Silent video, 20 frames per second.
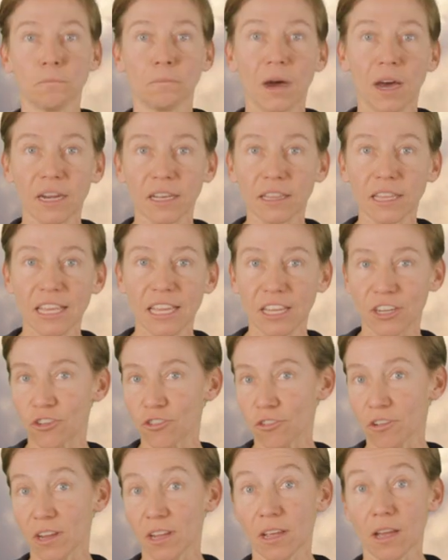bodily
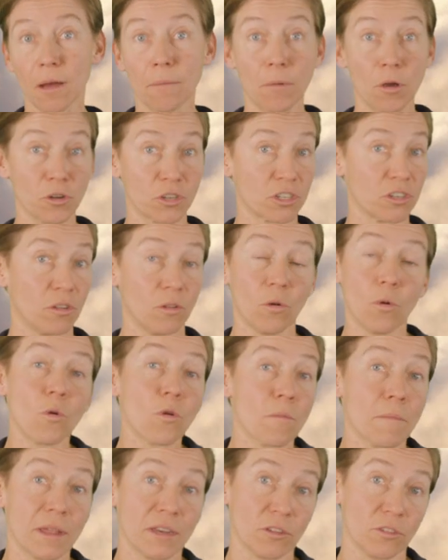injury, emotional, or
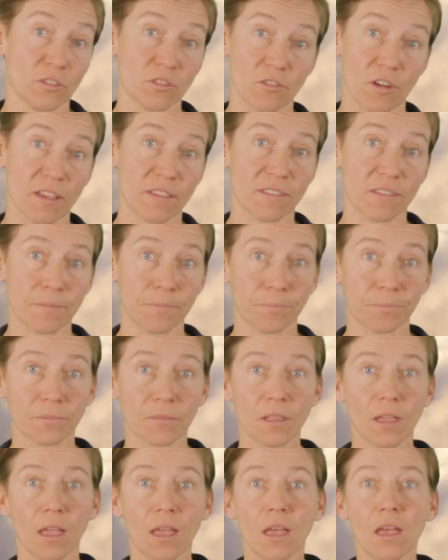mental stress.
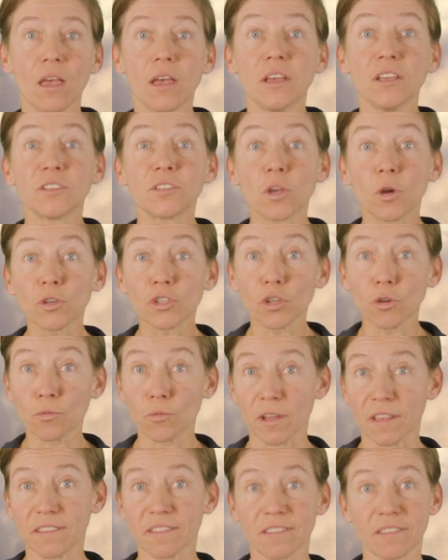Social
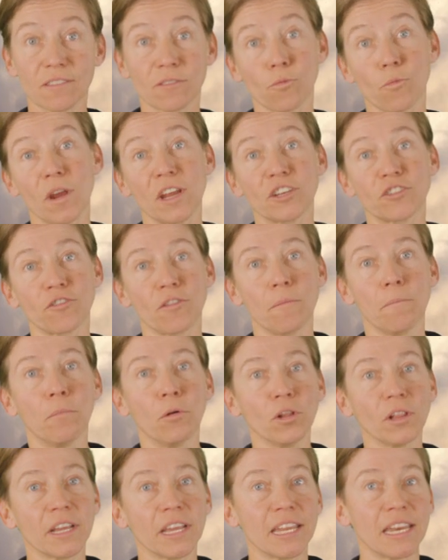risks range from
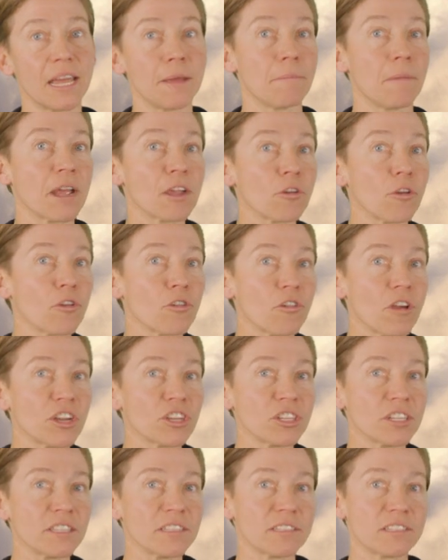bullying and
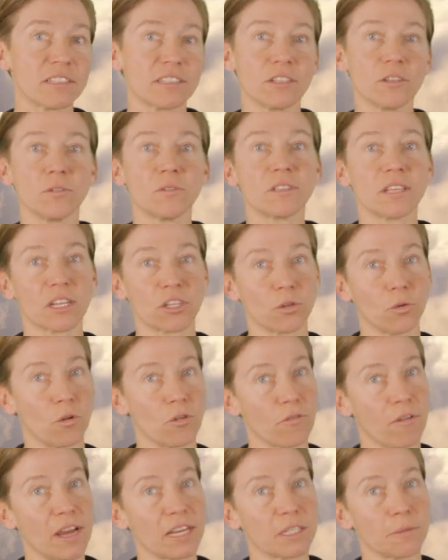microaggressions to sexual
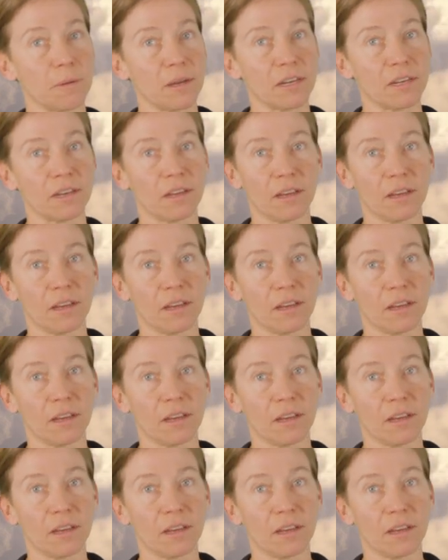harassment,